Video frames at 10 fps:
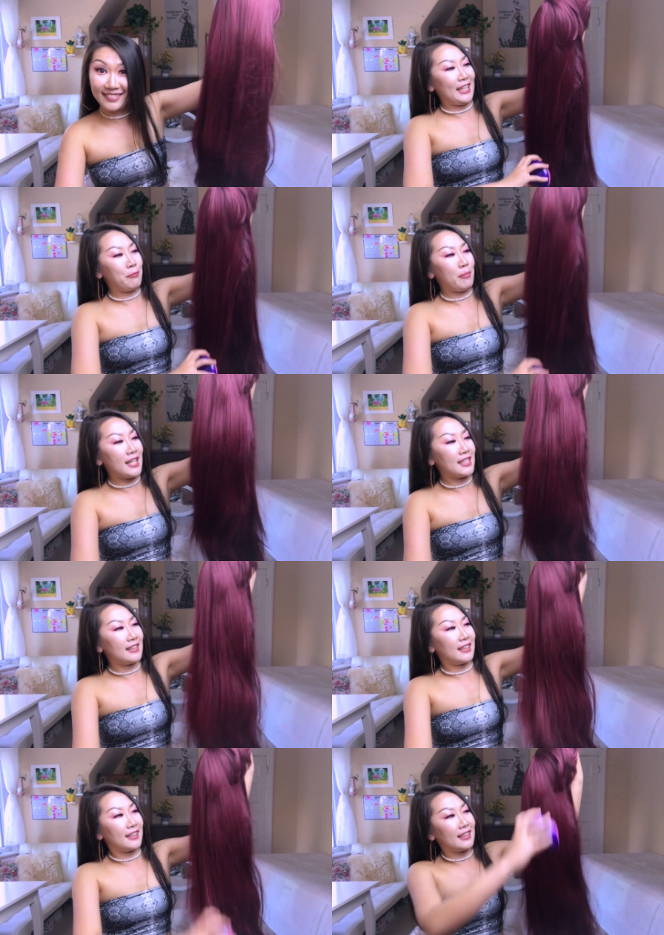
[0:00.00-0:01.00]

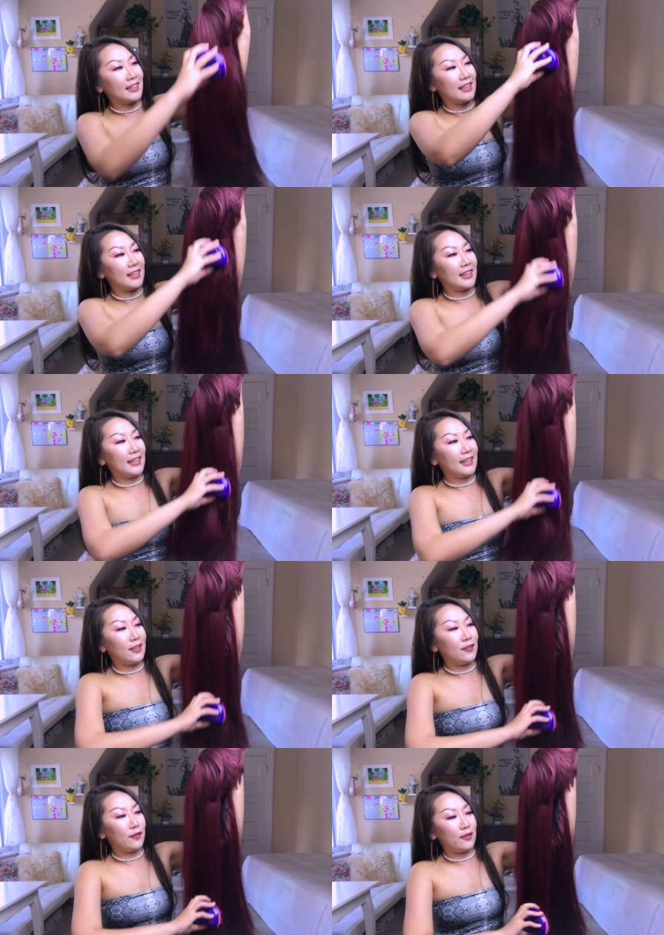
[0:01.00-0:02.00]
Imagine
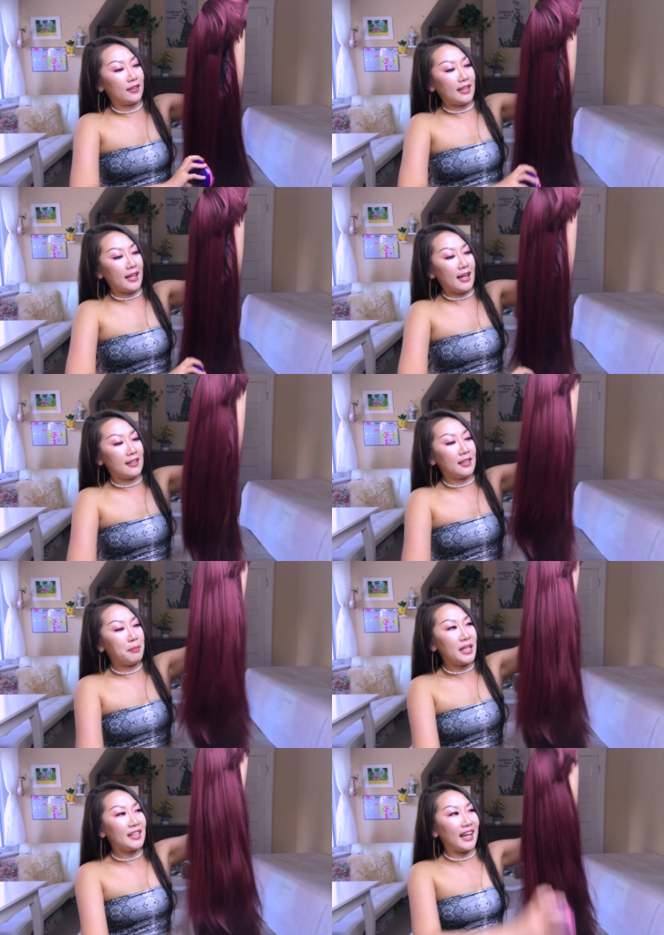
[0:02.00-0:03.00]
if on
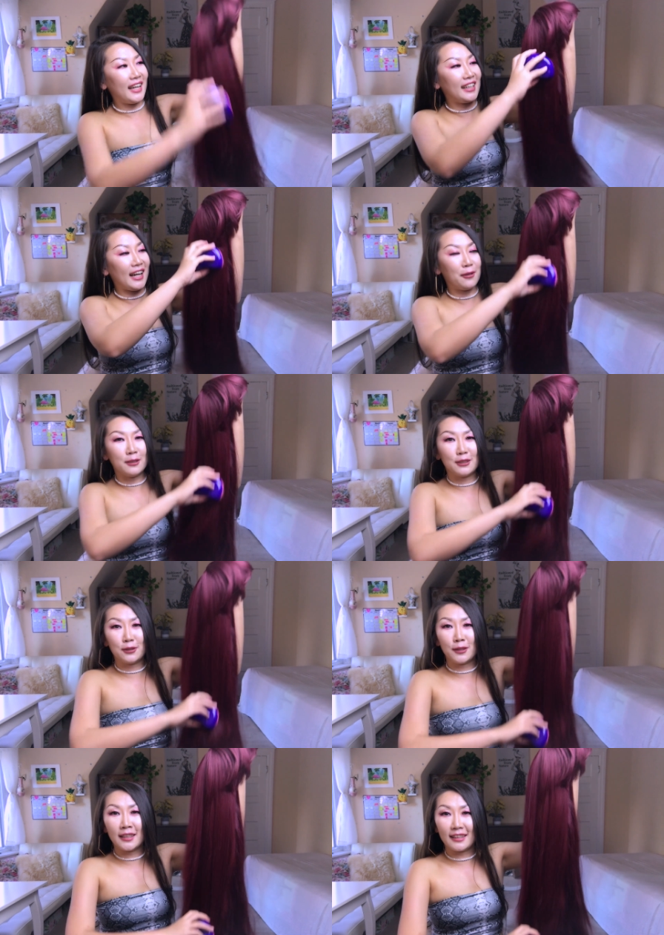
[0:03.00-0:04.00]
midnight I was
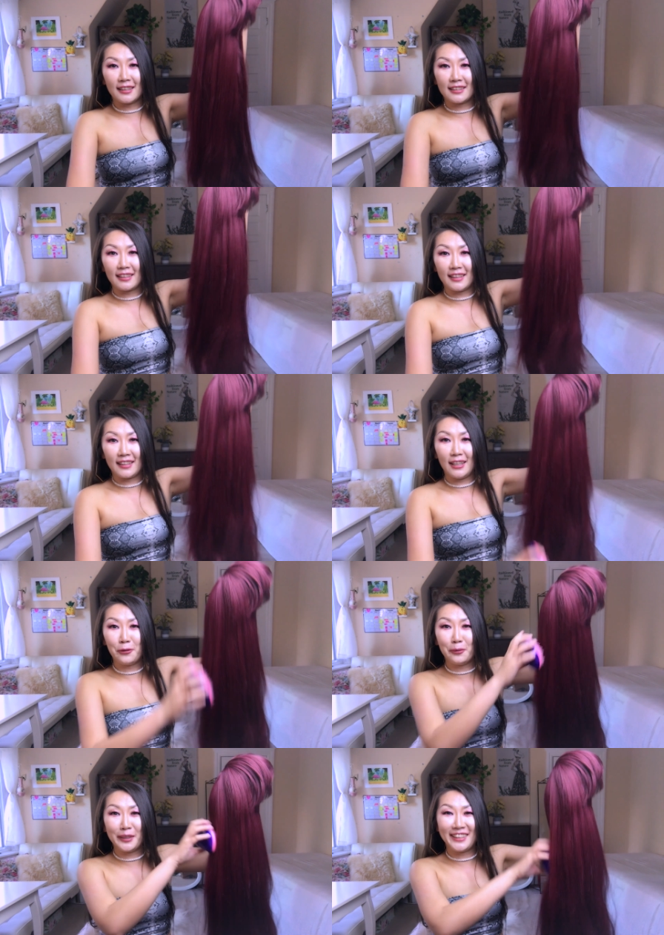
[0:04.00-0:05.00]
doing this, like
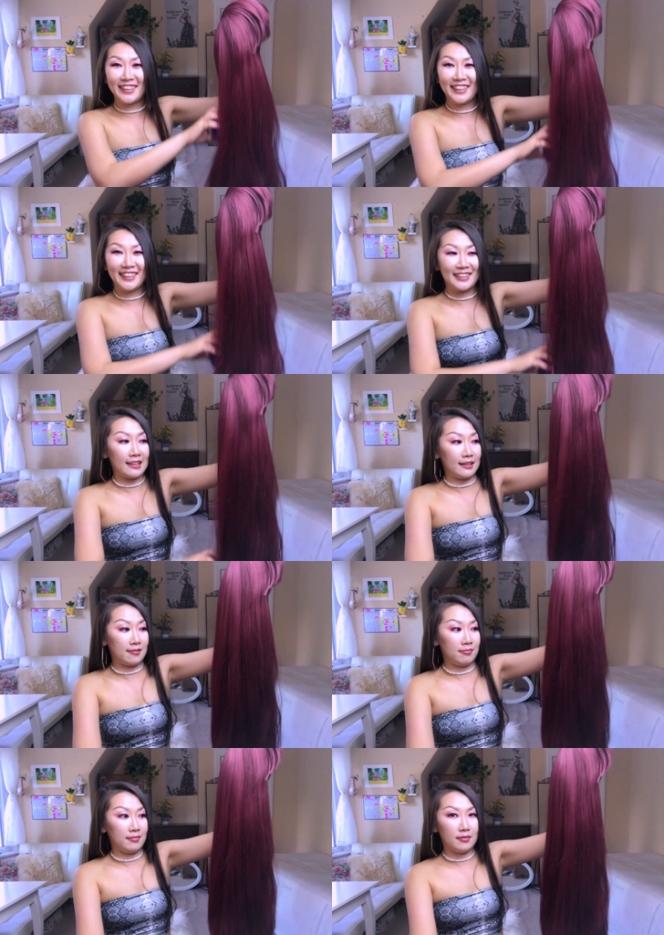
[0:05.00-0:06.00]
how weird it is, like
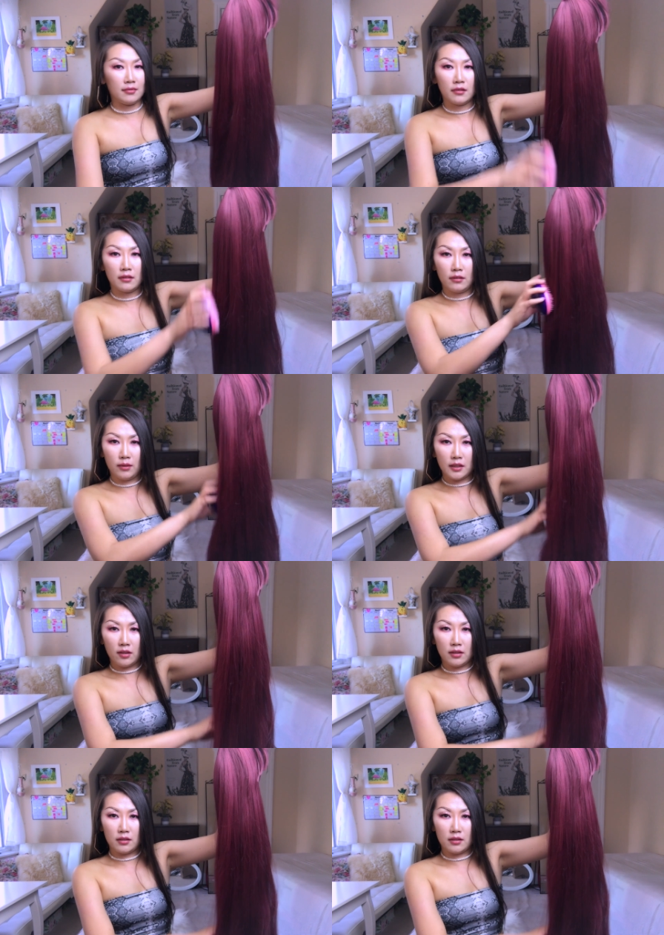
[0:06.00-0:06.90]
without